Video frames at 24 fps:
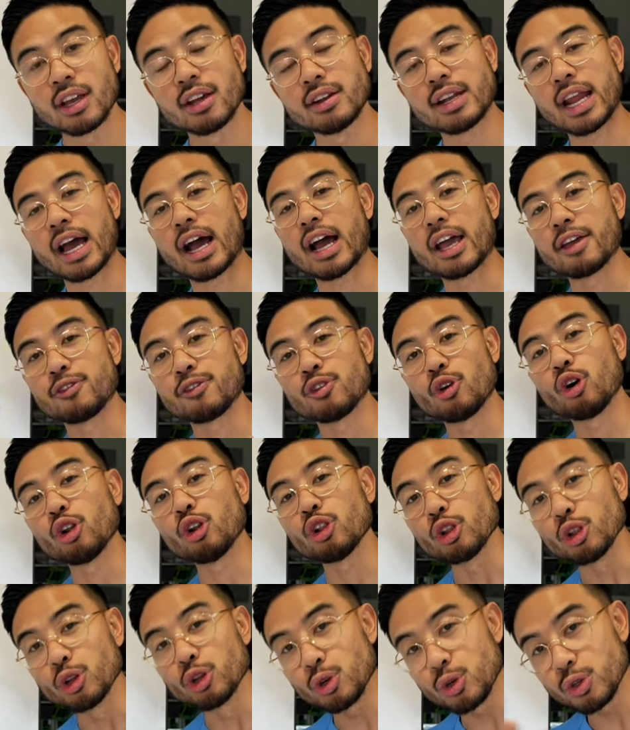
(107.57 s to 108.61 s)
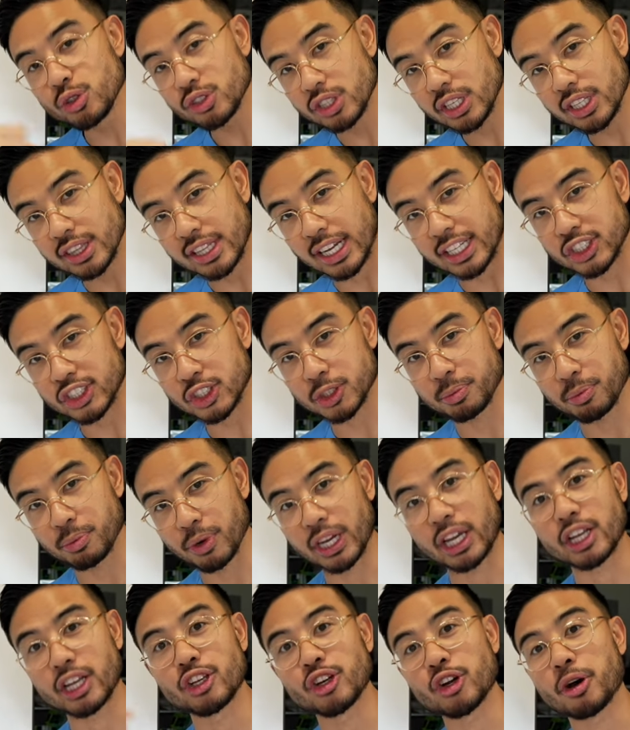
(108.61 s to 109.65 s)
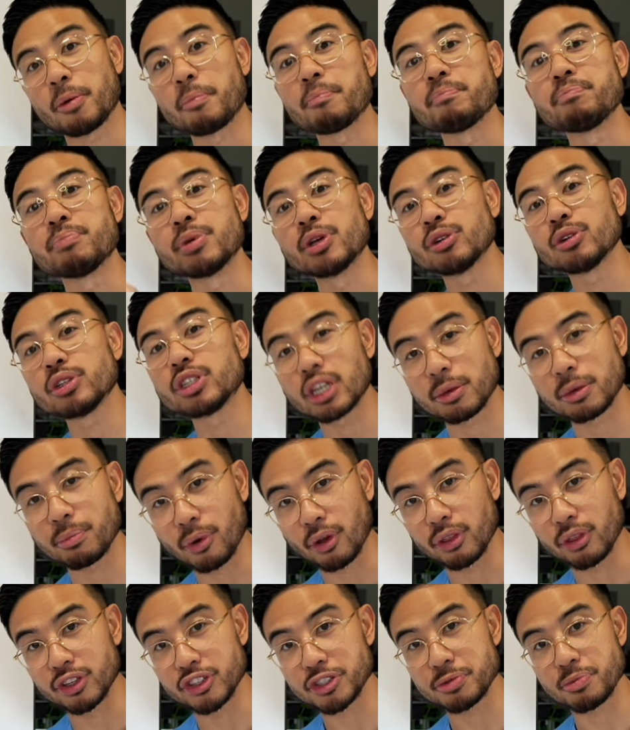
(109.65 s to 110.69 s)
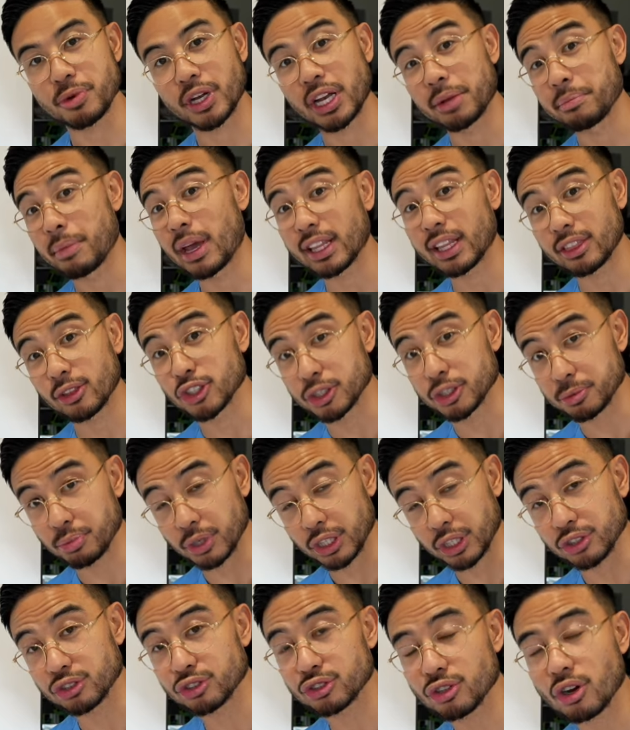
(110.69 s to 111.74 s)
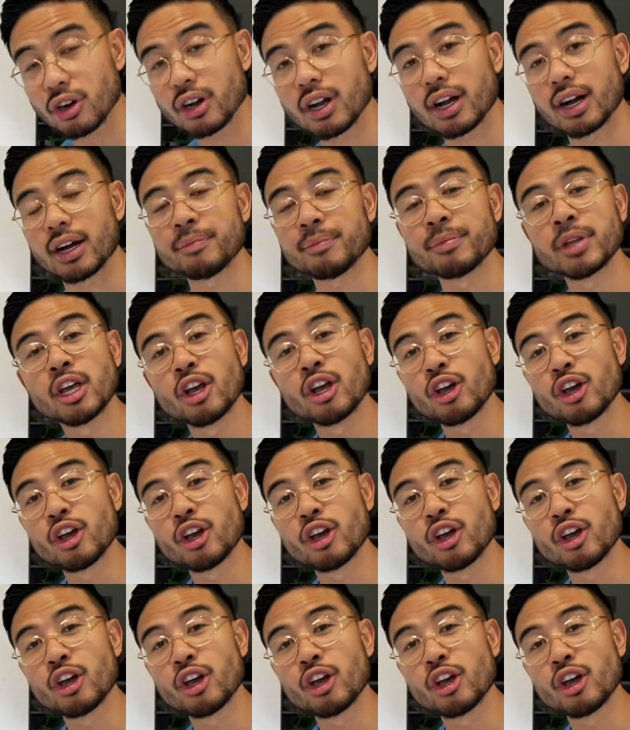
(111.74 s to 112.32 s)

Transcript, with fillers: Now, if you're losing that spring and you're not building upon this spring and making the spring stronger,